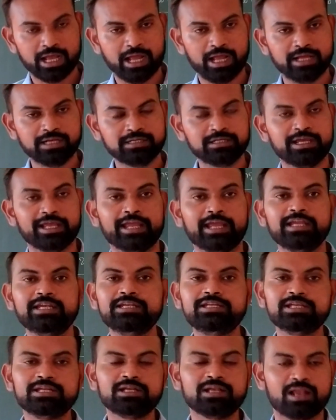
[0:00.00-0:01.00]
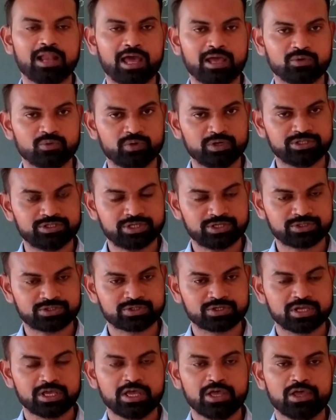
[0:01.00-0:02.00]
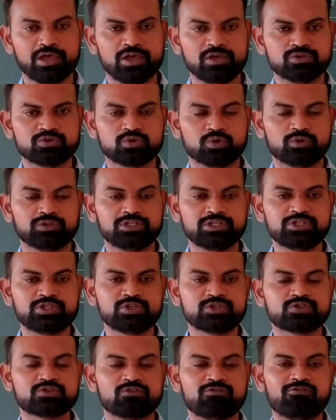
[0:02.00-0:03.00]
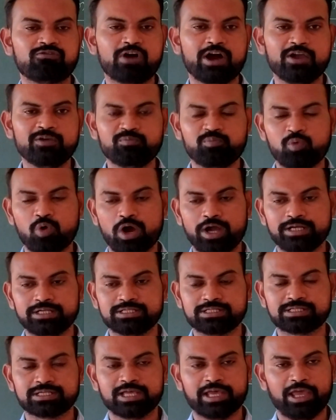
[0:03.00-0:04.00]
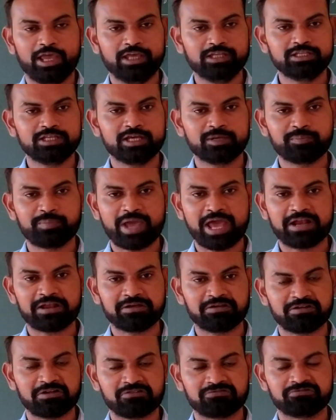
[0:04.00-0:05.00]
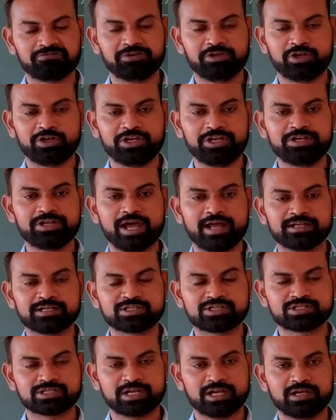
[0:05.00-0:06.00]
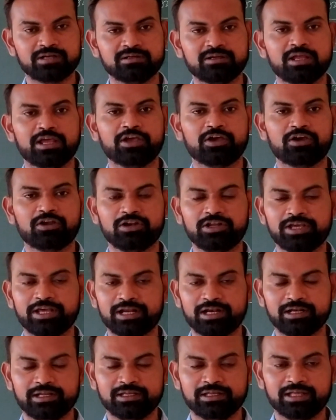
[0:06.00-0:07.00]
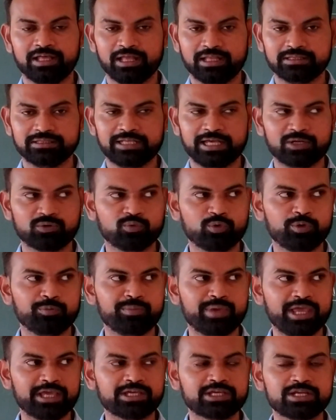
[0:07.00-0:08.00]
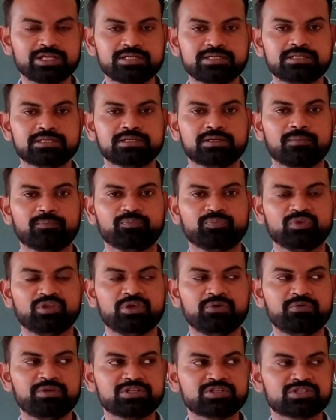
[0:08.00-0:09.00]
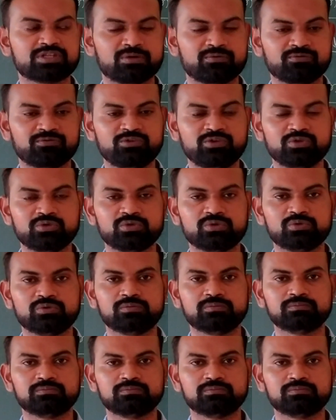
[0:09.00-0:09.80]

in Indian languages. So this is the 5 points. In their paragraph we read, understand clearly. Then we make it, given some few